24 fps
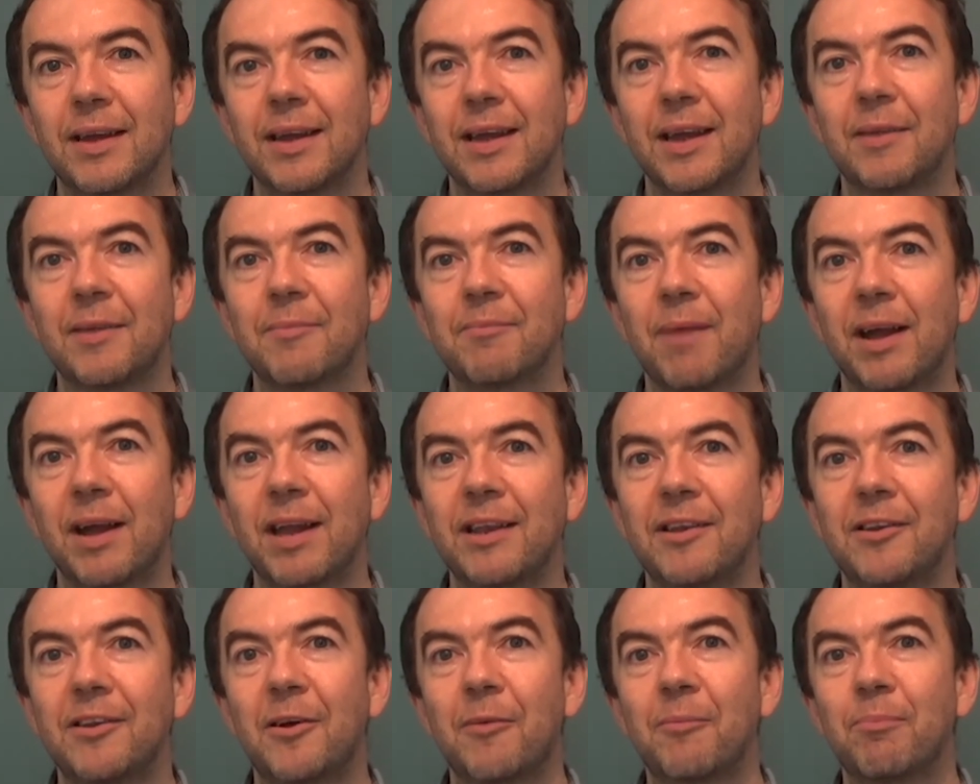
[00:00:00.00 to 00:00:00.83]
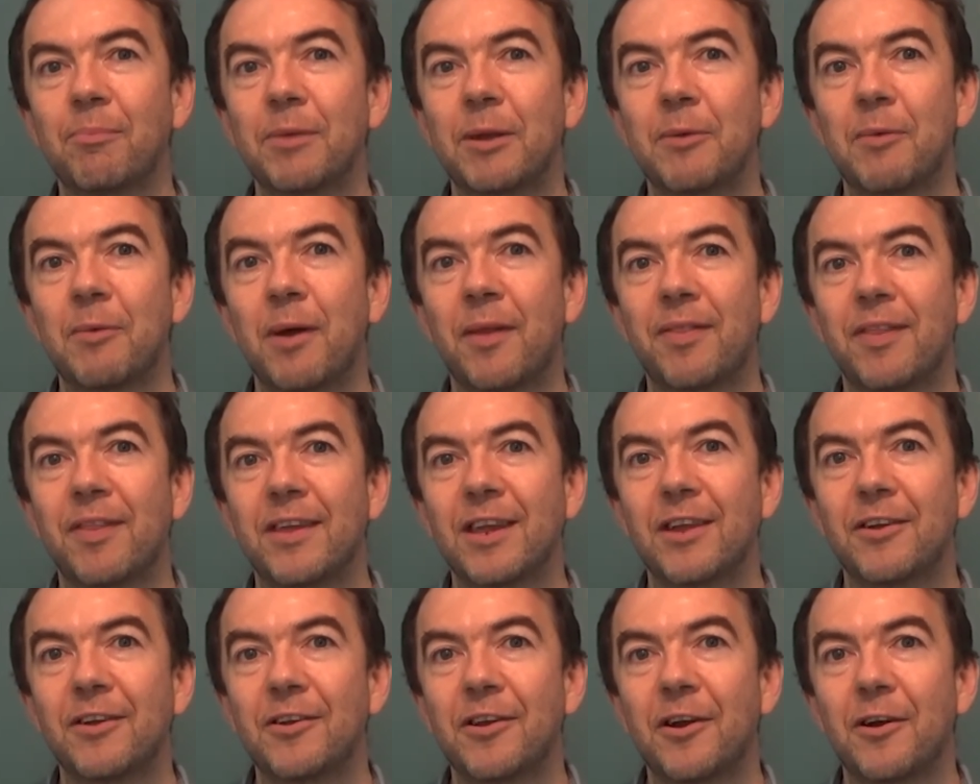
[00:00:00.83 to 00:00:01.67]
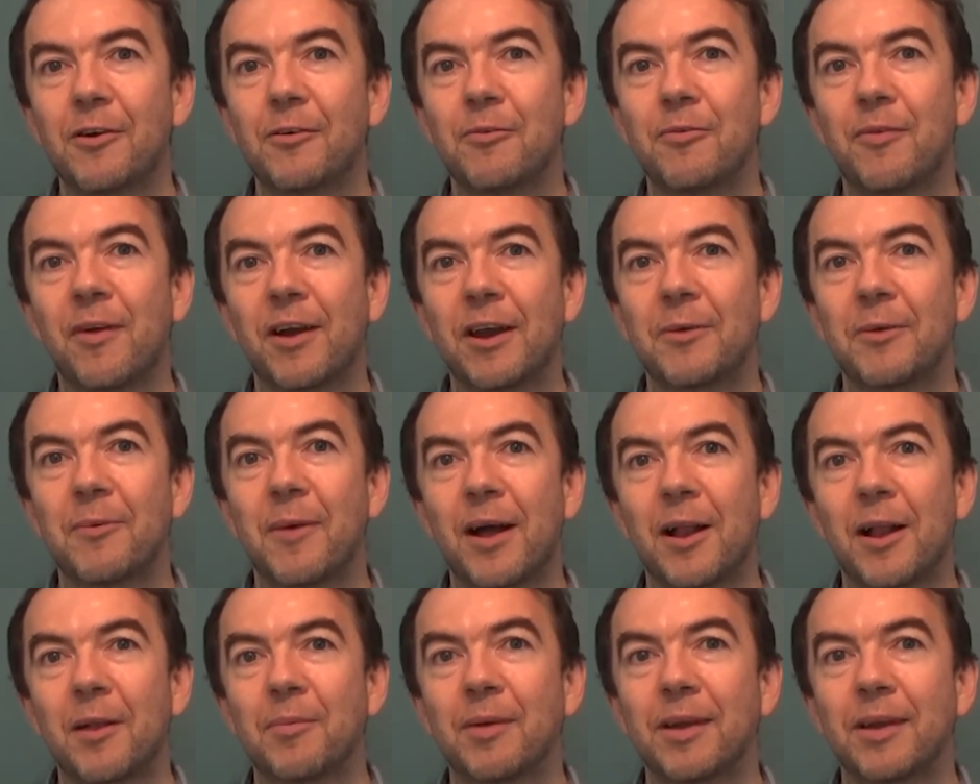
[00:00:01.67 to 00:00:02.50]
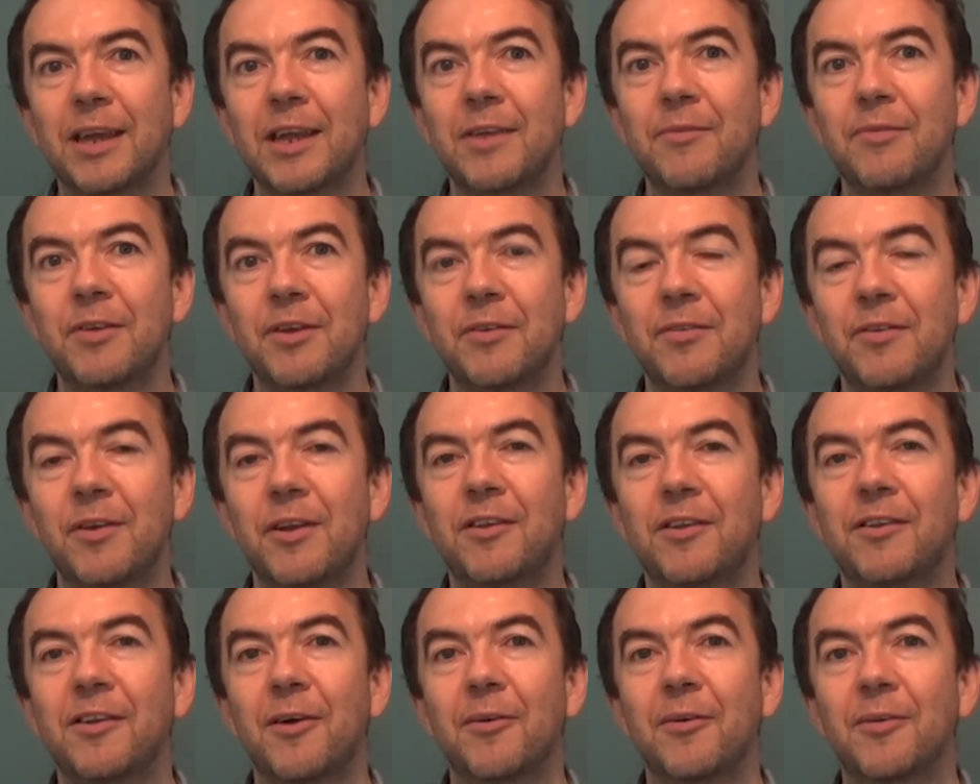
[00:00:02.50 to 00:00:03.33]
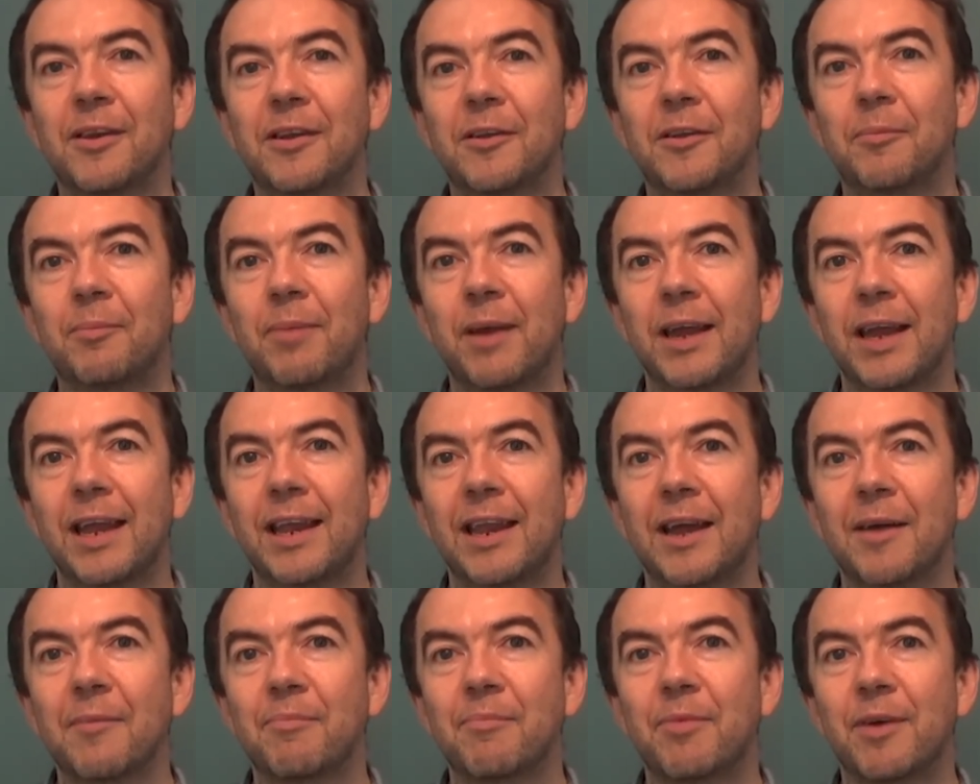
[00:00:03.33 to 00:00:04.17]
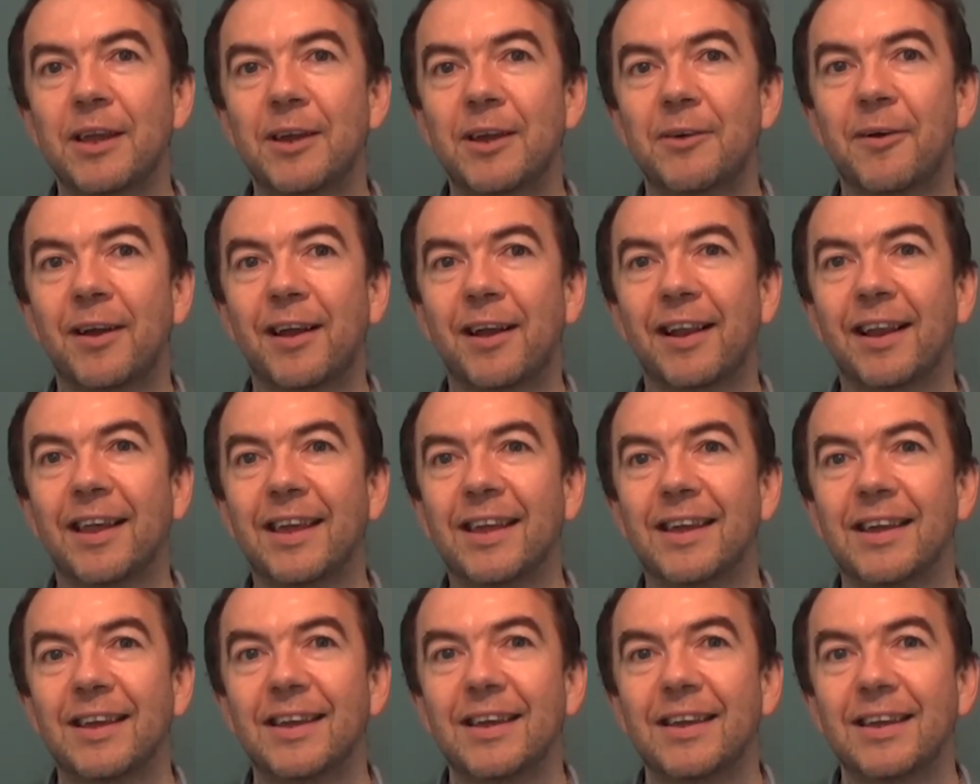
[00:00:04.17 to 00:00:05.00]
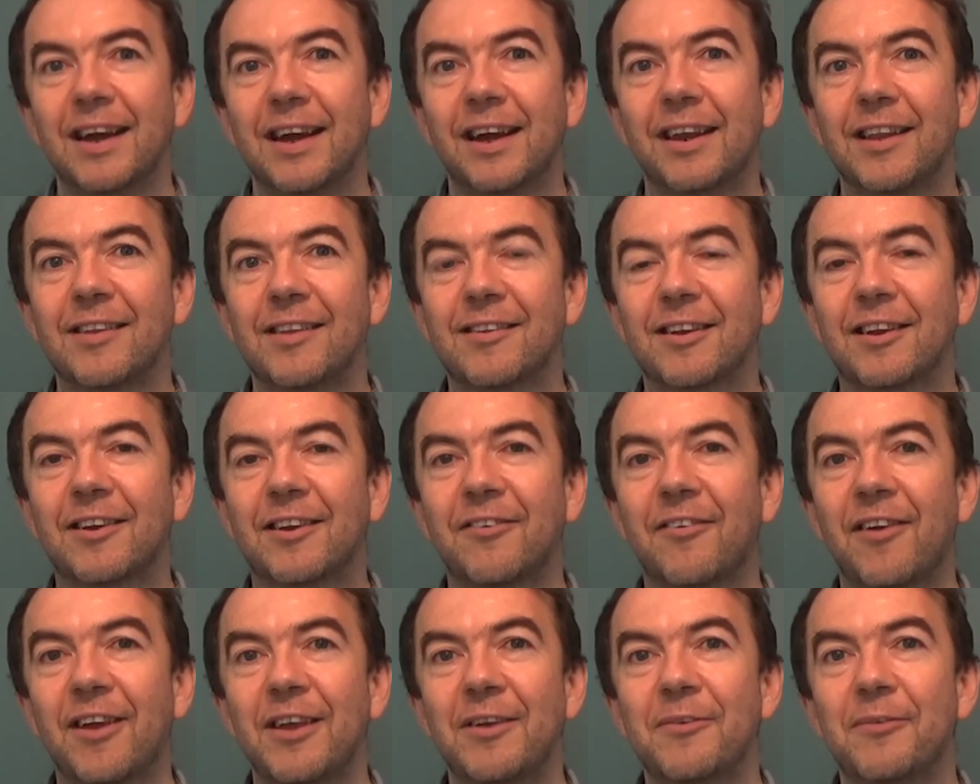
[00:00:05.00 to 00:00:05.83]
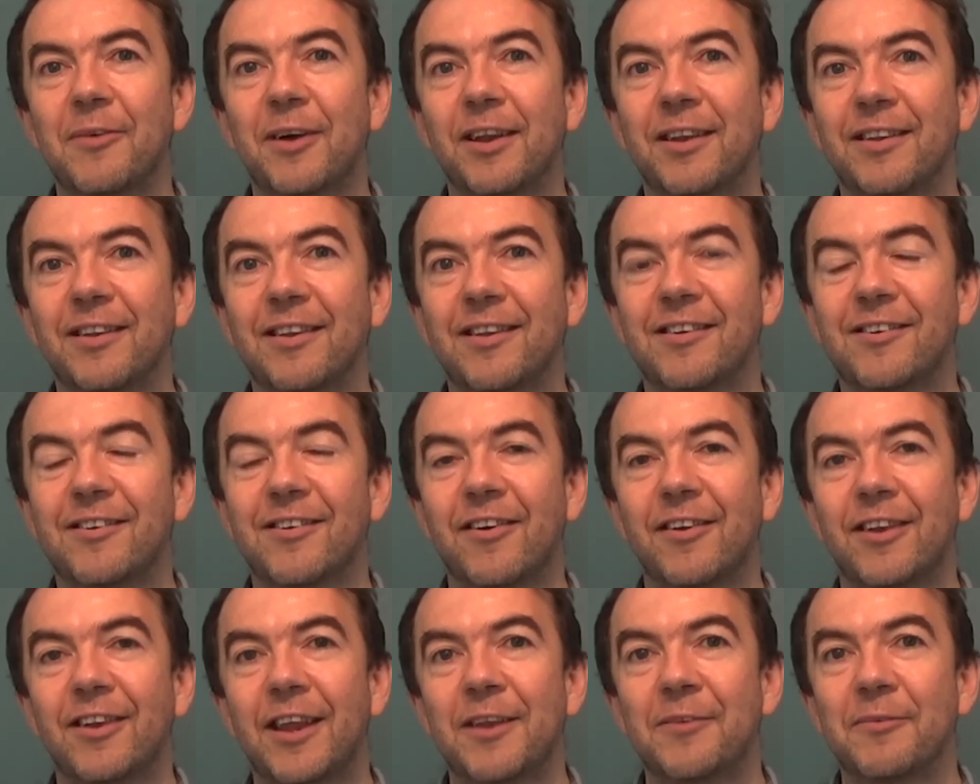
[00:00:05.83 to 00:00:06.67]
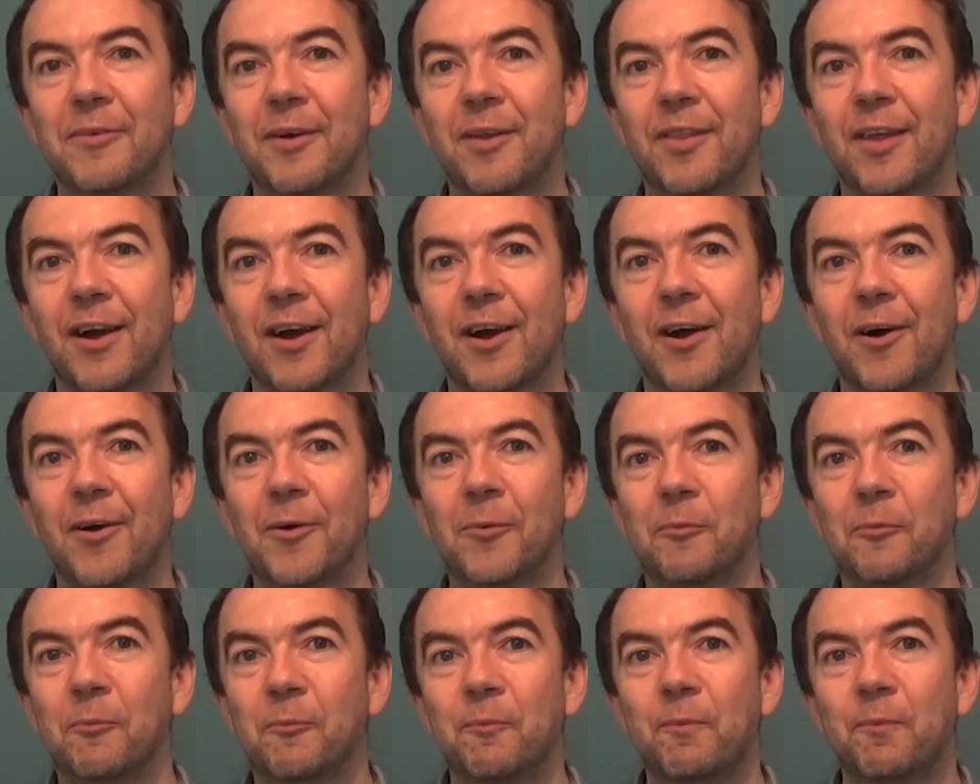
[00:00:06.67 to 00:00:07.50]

It might not be one that you know very well, but even if you don't, you'll pick it up pretty quickly, and it's a great one to join in with at home.